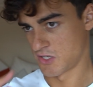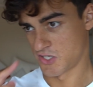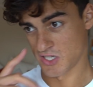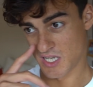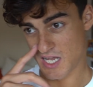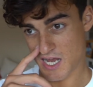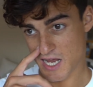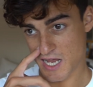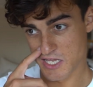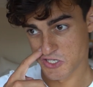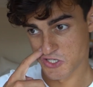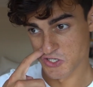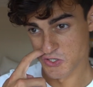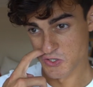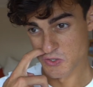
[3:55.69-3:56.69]
July,
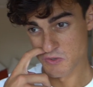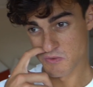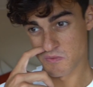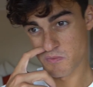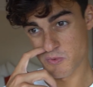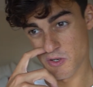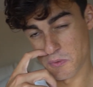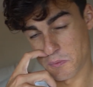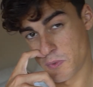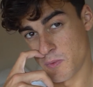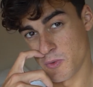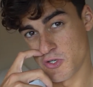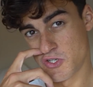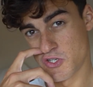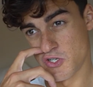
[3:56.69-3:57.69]
June, pretty
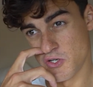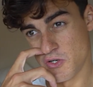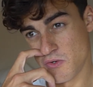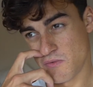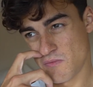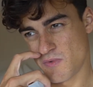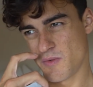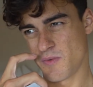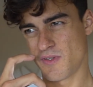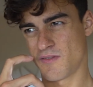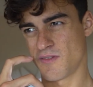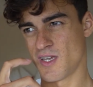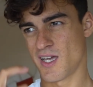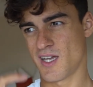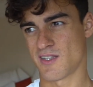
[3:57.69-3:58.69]
much June, maybe,
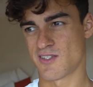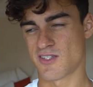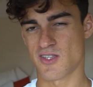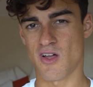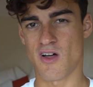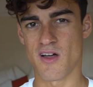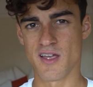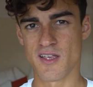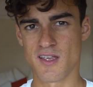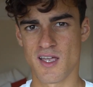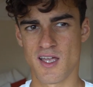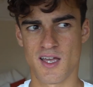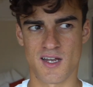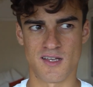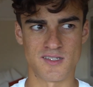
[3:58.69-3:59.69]
yeah, it started.
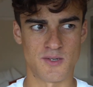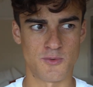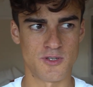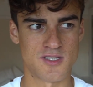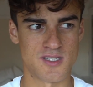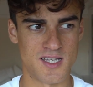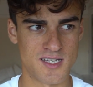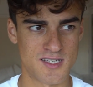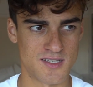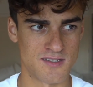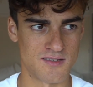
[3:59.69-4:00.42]
I was like, what's this?